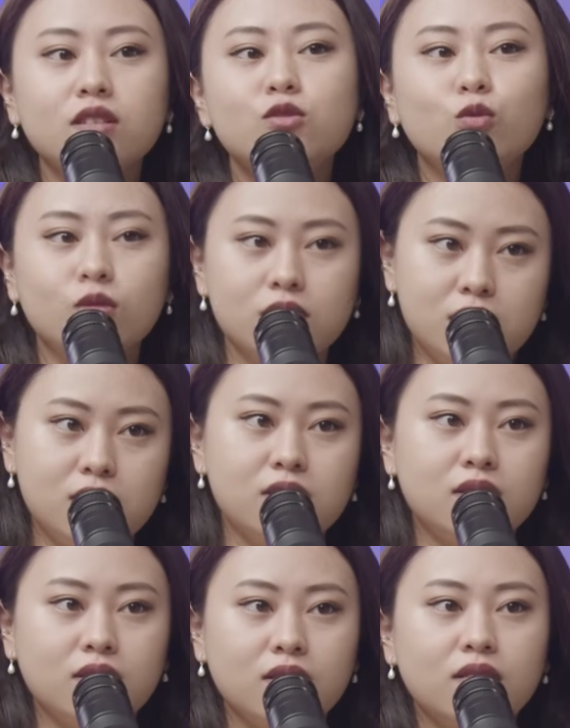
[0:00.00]
tools
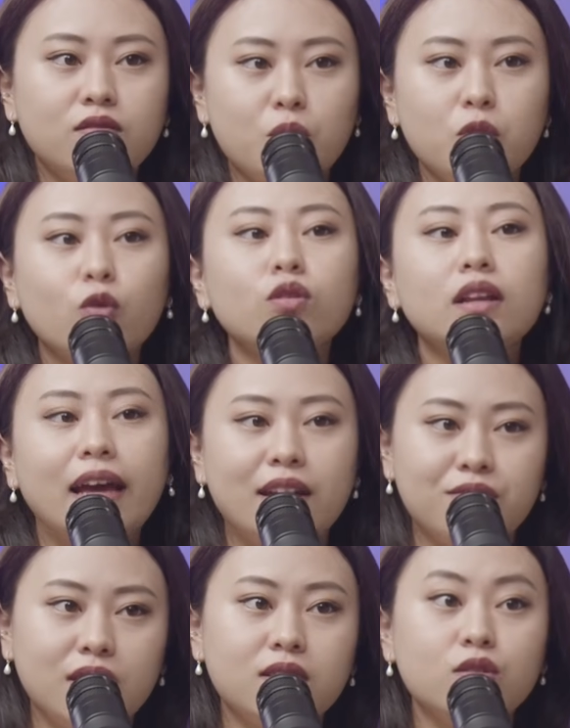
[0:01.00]
from your own
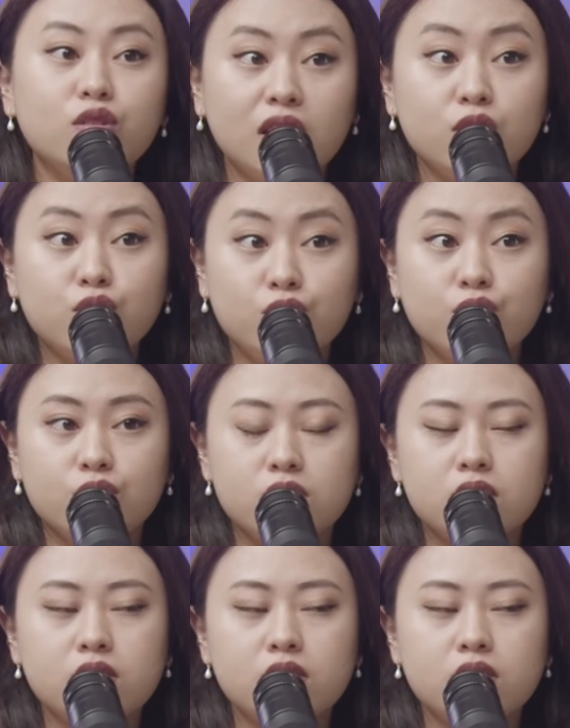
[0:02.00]
life that you can use.